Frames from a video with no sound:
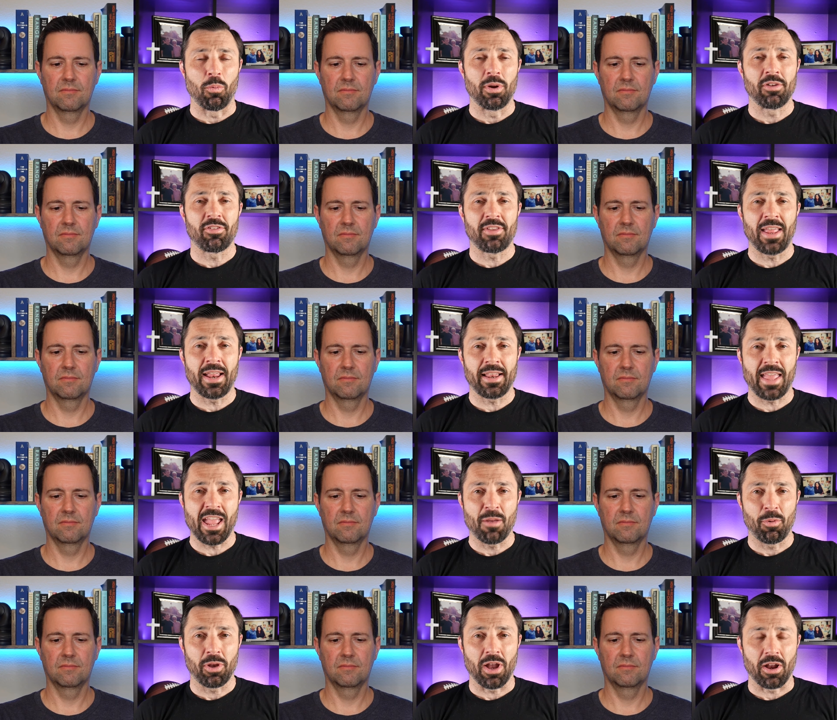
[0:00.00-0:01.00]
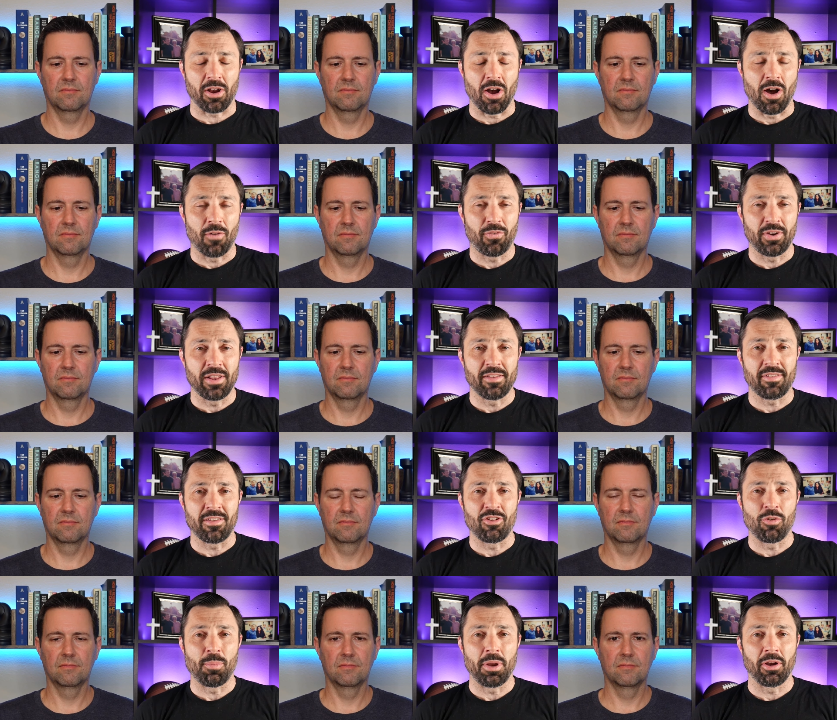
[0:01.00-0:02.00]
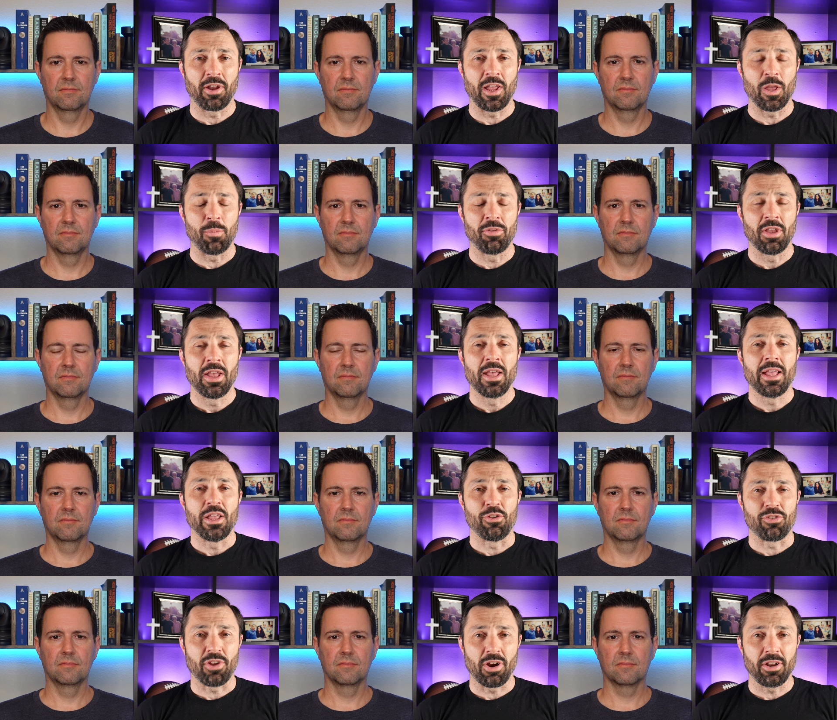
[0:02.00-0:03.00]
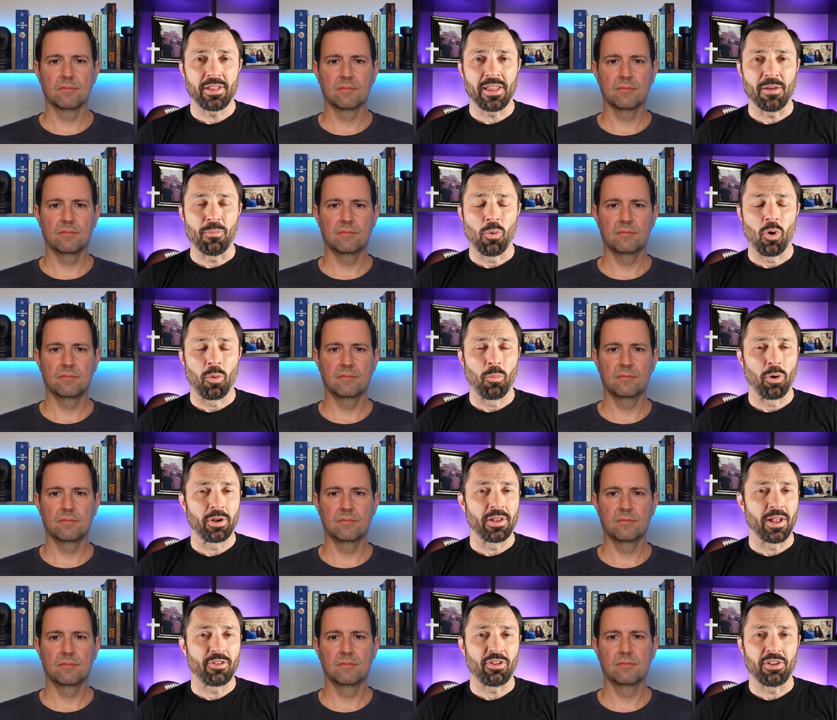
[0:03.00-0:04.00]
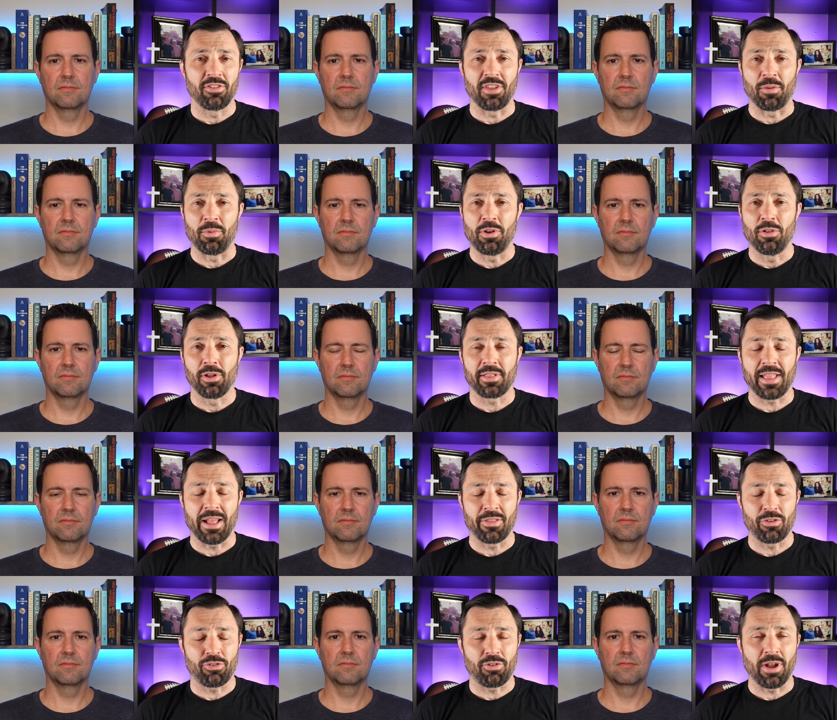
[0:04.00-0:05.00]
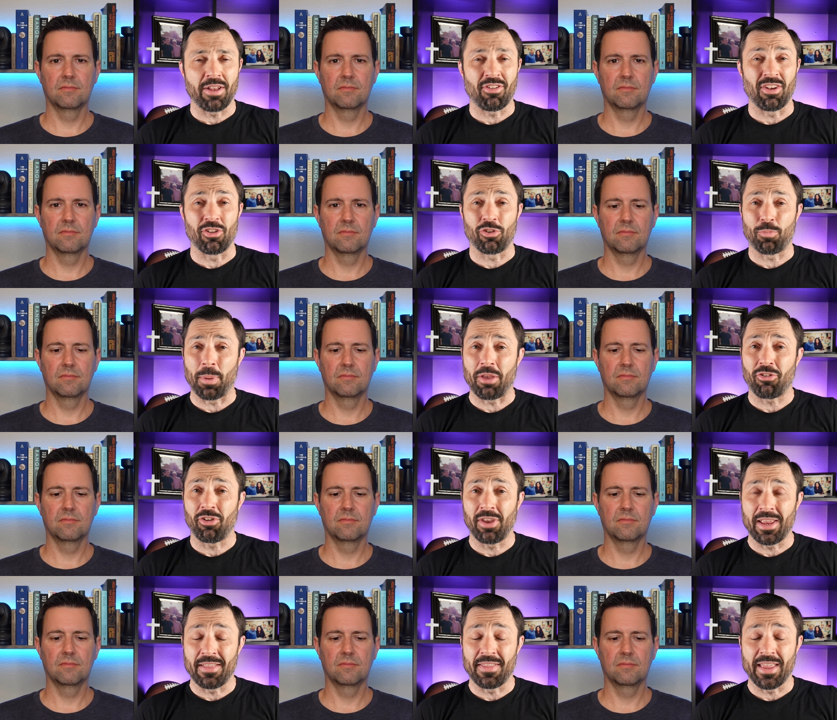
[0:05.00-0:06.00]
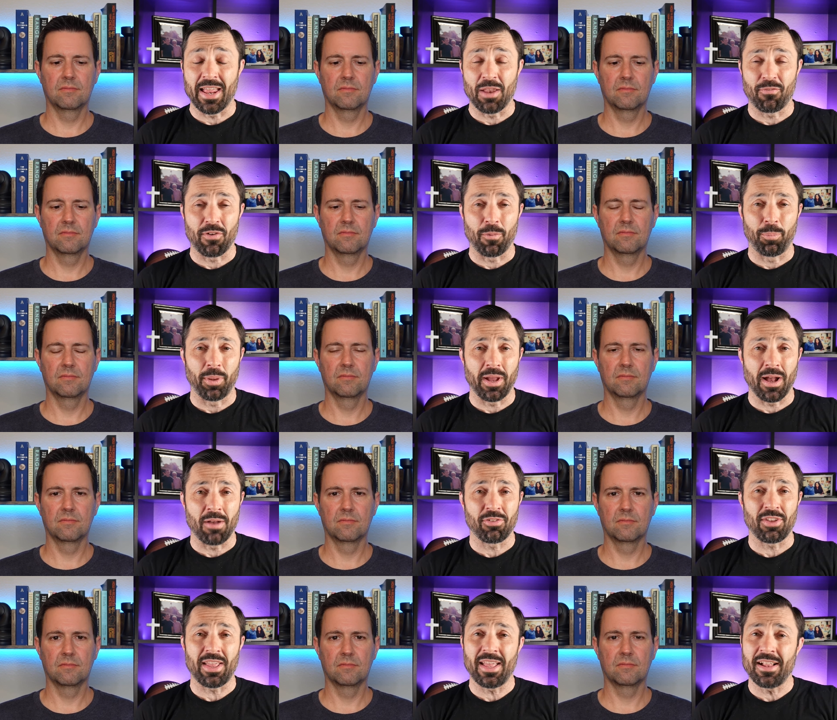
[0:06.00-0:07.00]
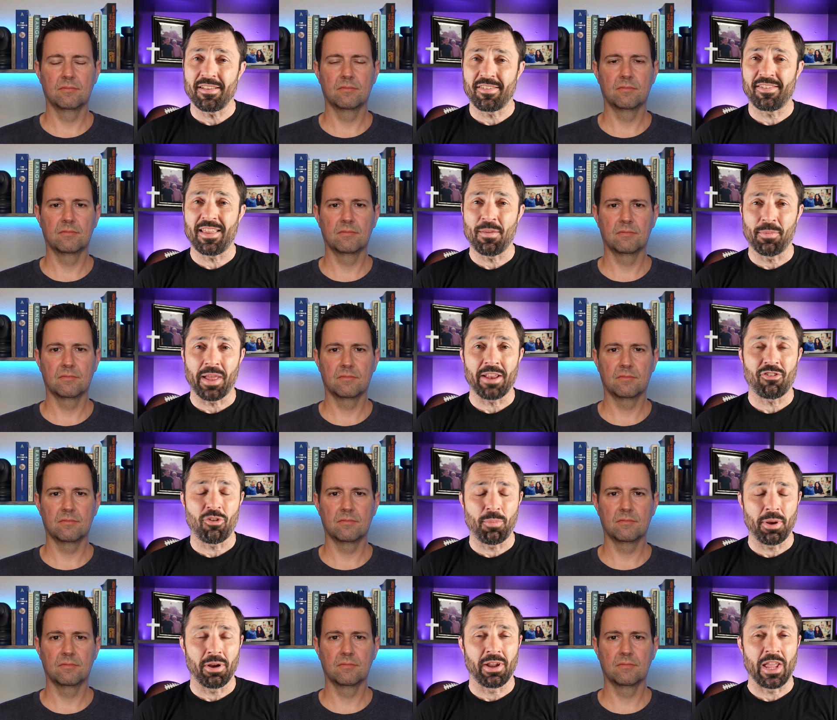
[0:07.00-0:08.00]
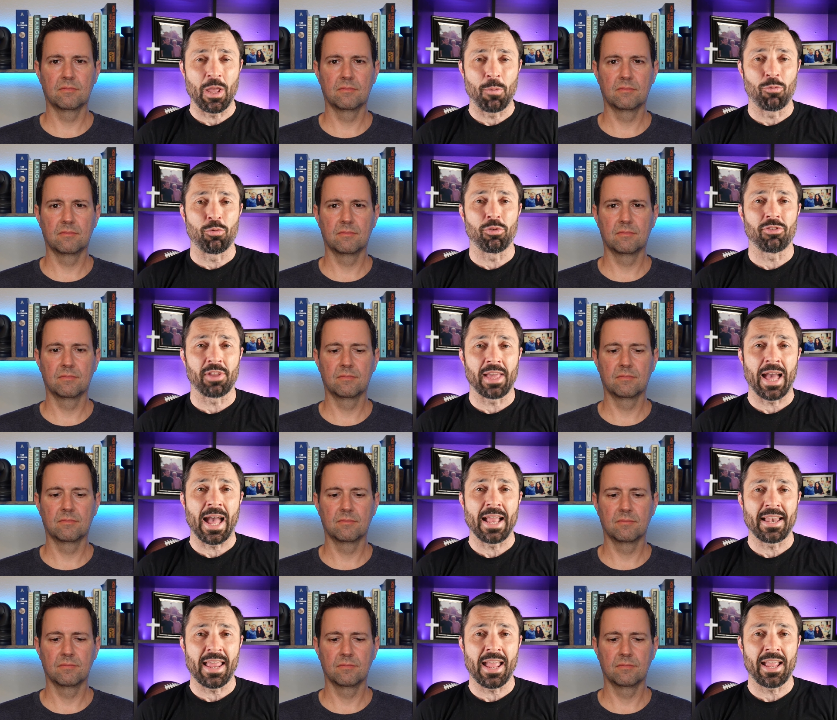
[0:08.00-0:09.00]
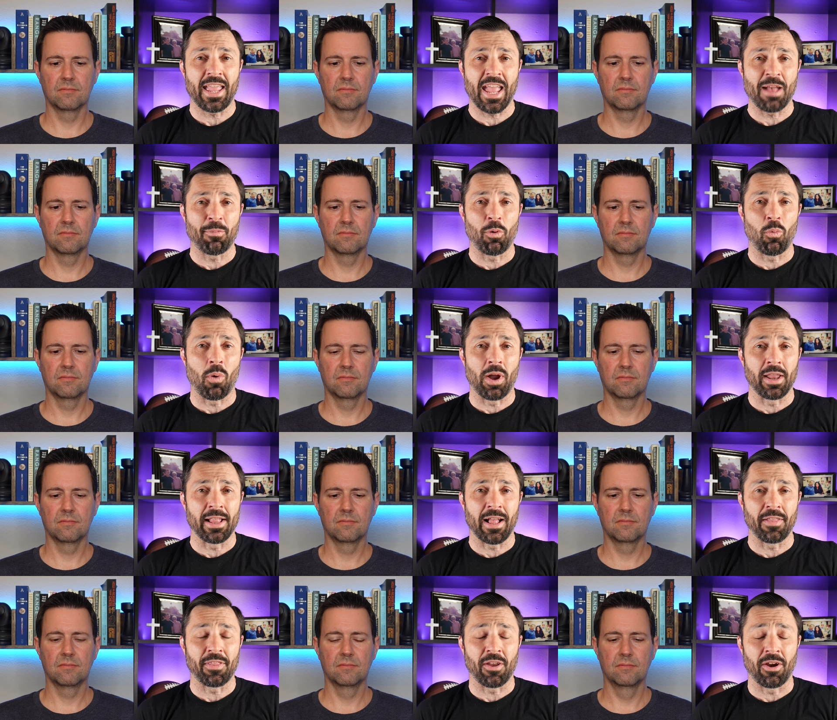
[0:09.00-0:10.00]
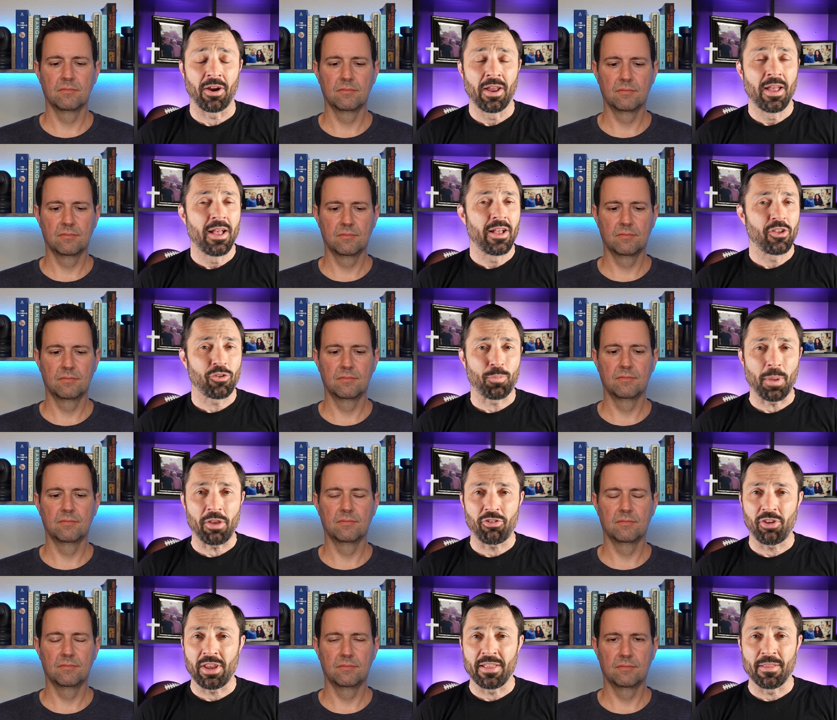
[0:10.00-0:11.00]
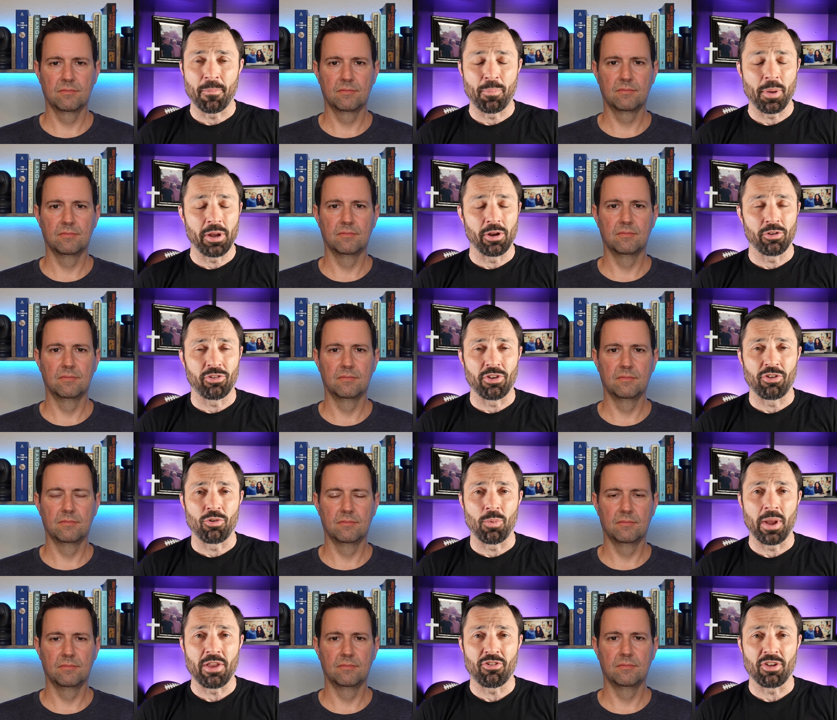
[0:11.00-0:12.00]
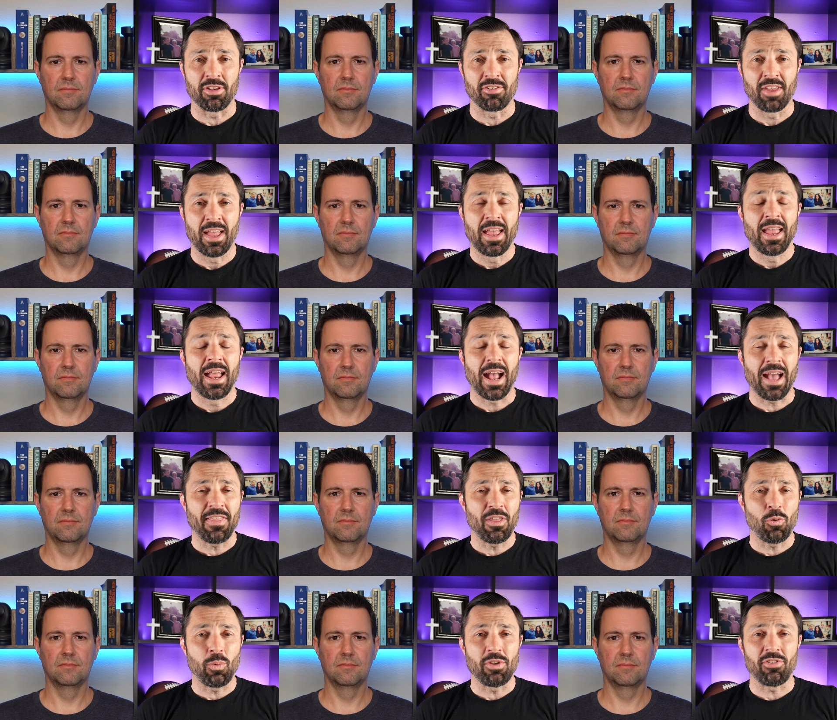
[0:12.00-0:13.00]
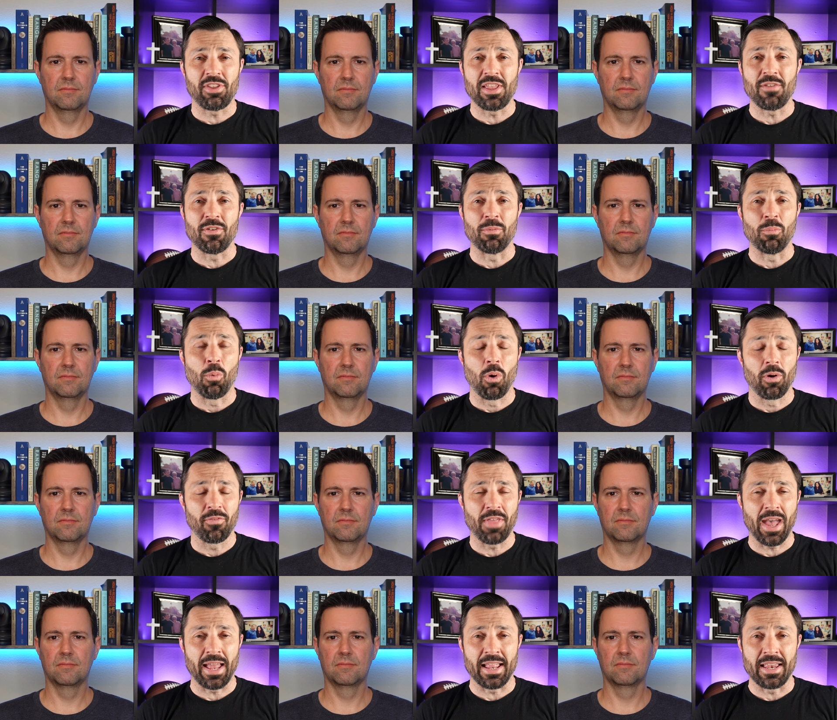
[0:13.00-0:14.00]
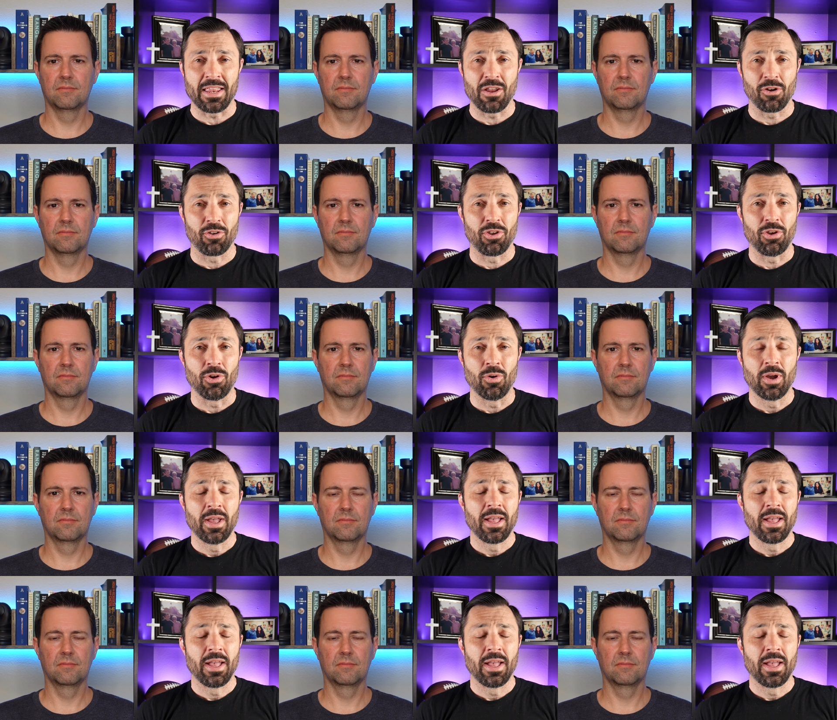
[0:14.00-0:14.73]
Speaker 1: once Dan Campbell got confidence in Jahmyr Gibbs, he started to get more and more touches. And when you look down the stretch, and especially in the NFL playoffs, it seemed like Jahmyr Gibbs was the guy Dan Campbell wanted out there, especially in the bigger situations. I think we see even more of that in year two,